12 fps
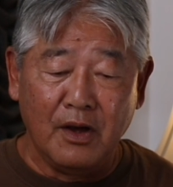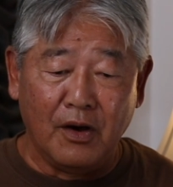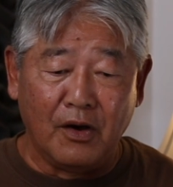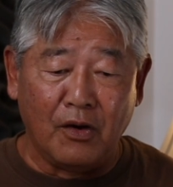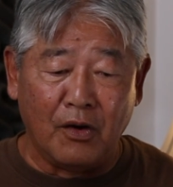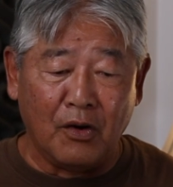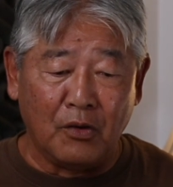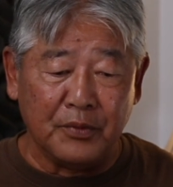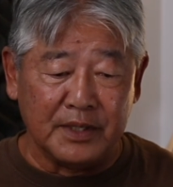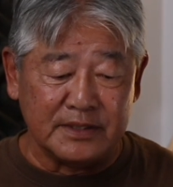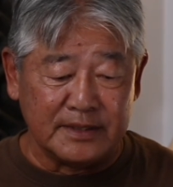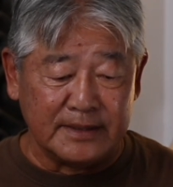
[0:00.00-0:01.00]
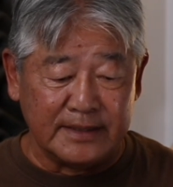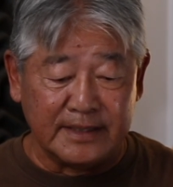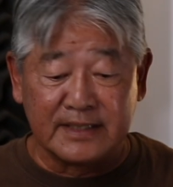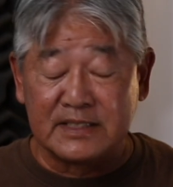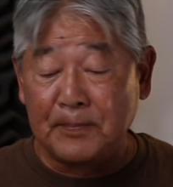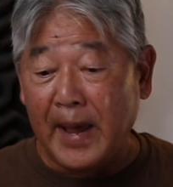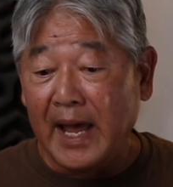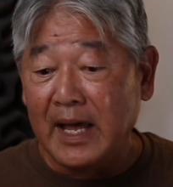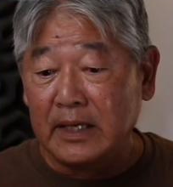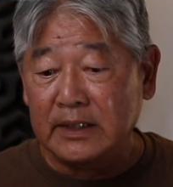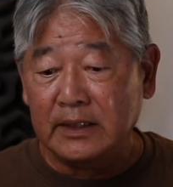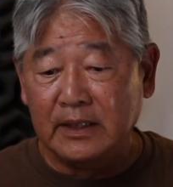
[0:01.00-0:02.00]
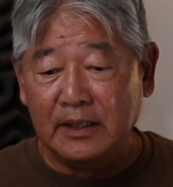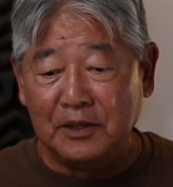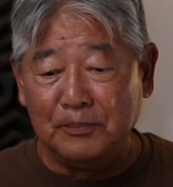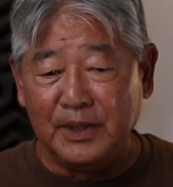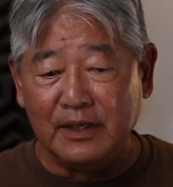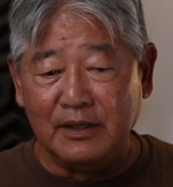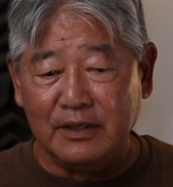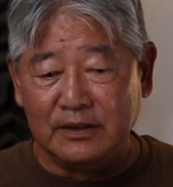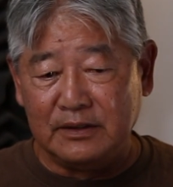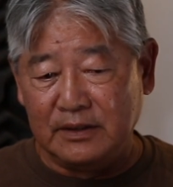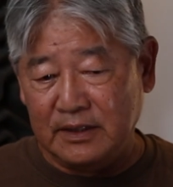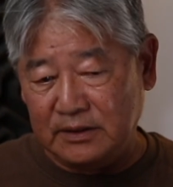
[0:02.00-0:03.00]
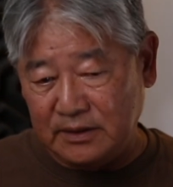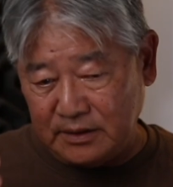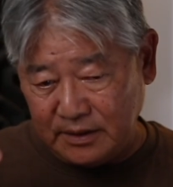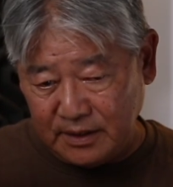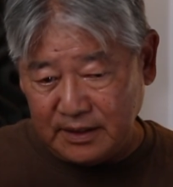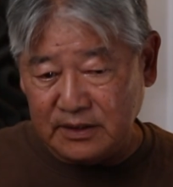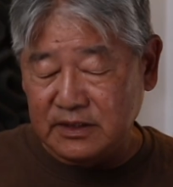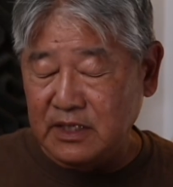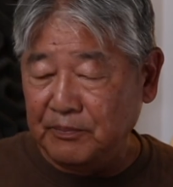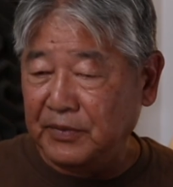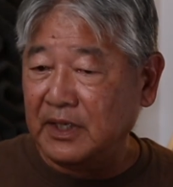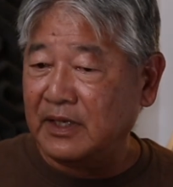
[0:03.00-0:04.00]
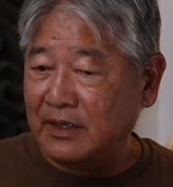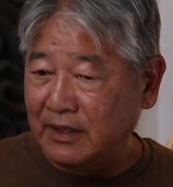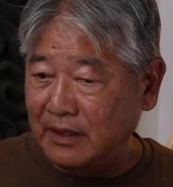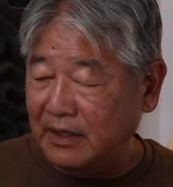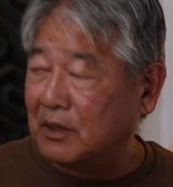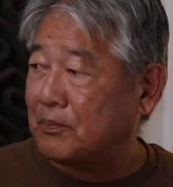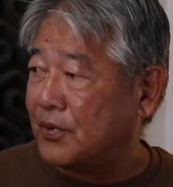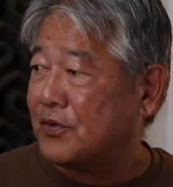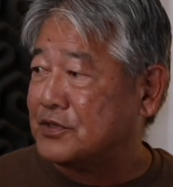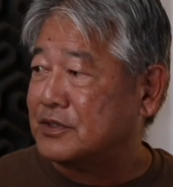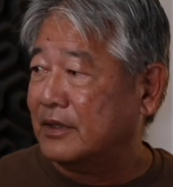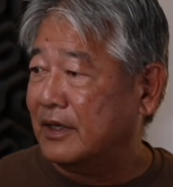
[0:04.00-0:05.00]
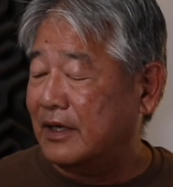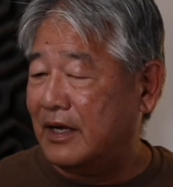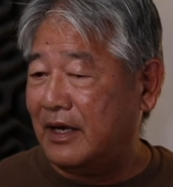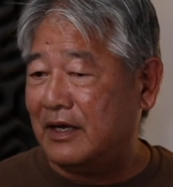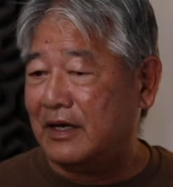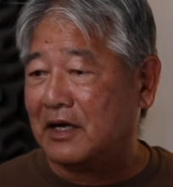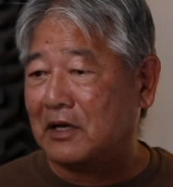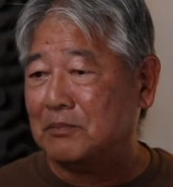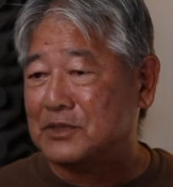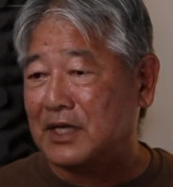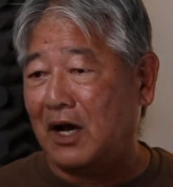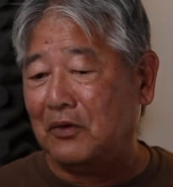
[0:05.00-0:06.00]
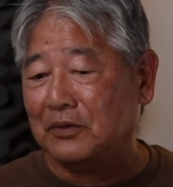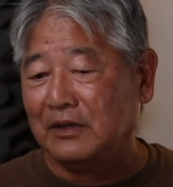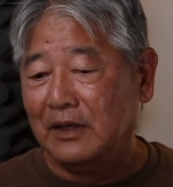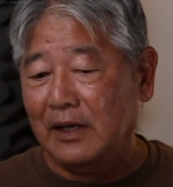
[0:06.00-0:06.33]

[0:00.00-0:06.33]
always expand. But it's something in a person, and it comes out